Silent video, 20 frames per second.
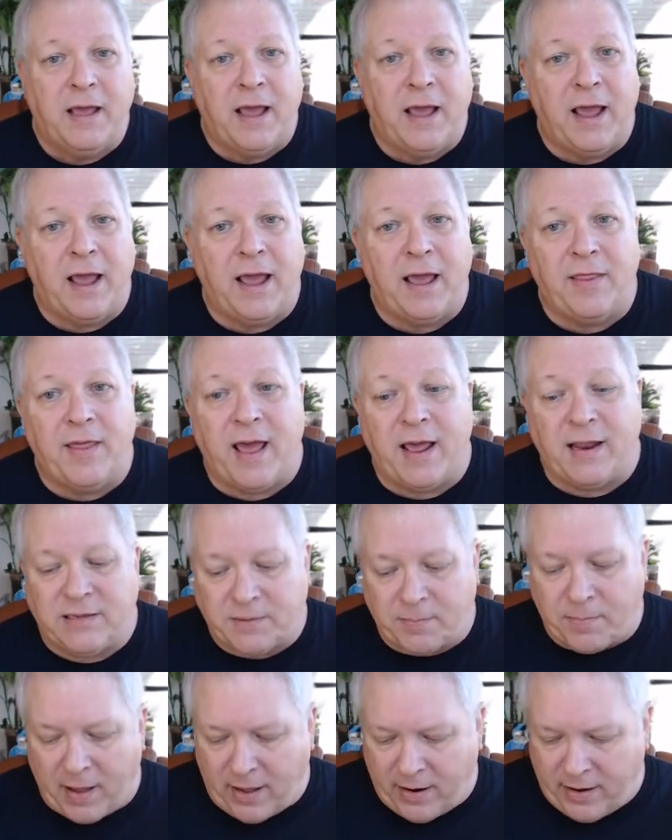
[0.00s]
And that's
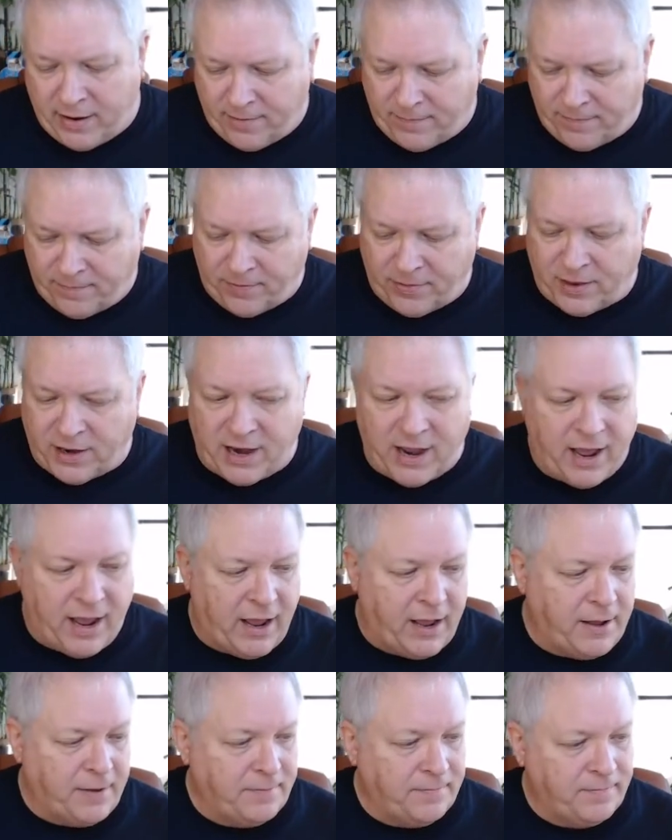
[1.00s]
about it for the day.